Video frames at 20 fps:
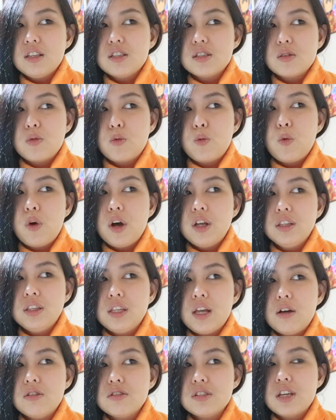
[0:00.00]
It's
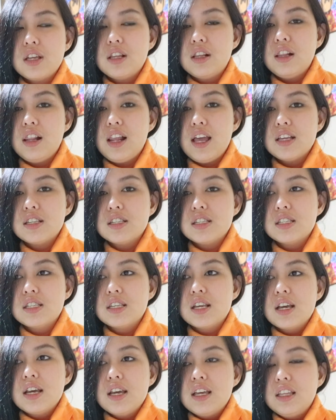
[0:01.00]
$1,000
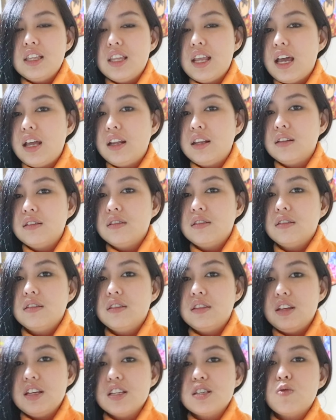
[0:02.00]
less than
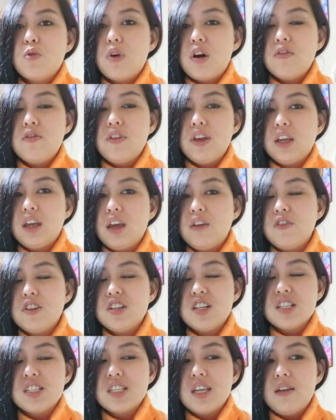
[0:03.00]
this HUAFENG
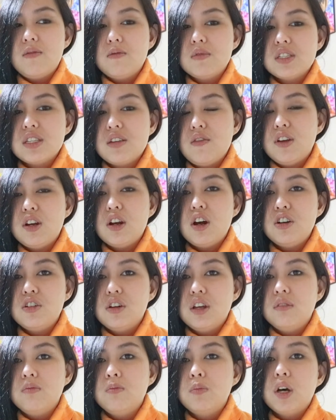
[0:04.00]
FHSM
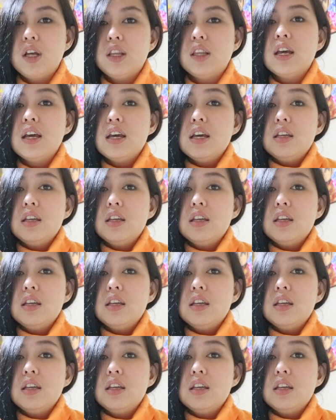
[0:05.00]
700, but